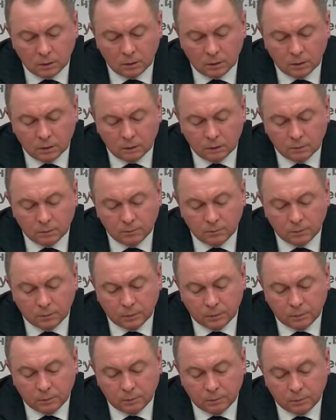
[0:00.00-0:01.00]
We
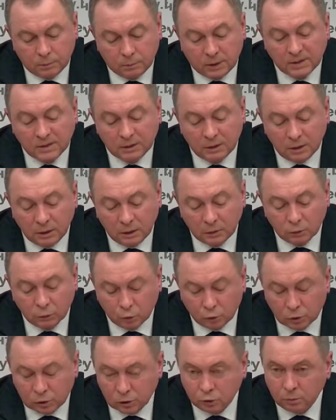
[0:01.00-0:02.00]

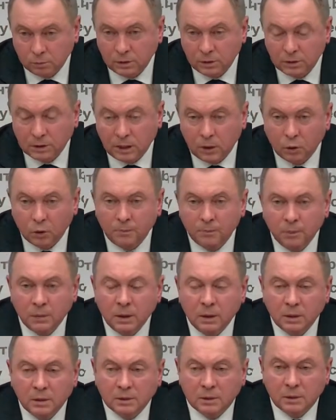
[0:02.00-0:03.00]
asked
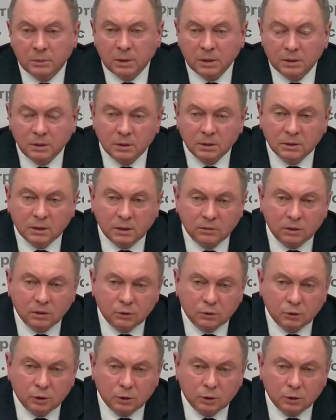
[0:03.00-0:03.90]
the